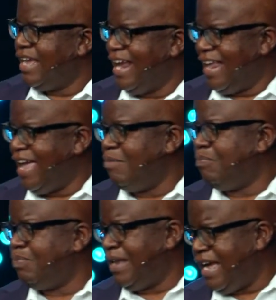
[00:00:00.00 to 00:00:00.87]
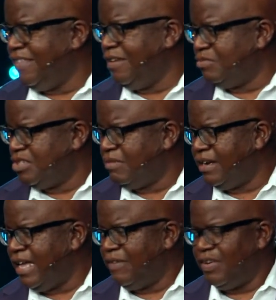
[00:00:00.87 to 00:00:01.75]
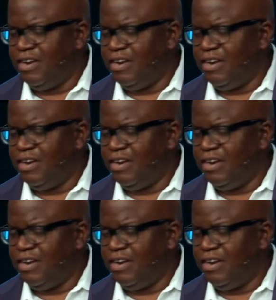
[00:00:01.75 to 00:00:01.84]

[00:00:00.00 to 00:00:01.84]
and I apply them to my life.